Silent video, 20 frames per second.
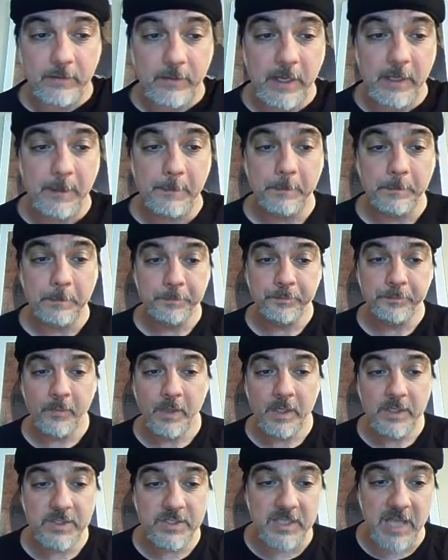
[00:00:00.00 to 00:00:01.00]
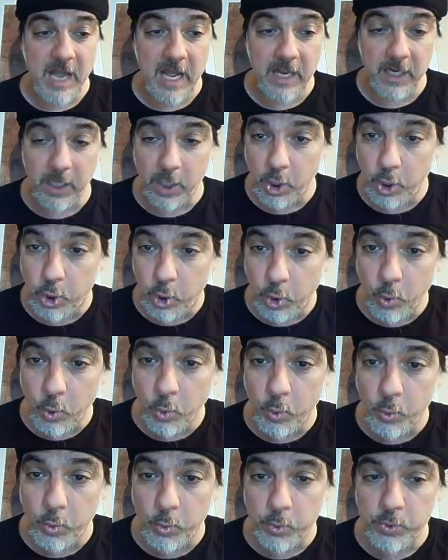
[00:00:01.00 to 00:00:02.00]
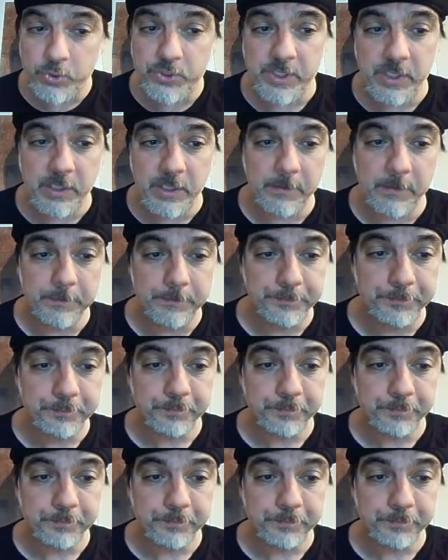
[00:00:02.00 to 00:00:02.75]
right? Stan chiusi.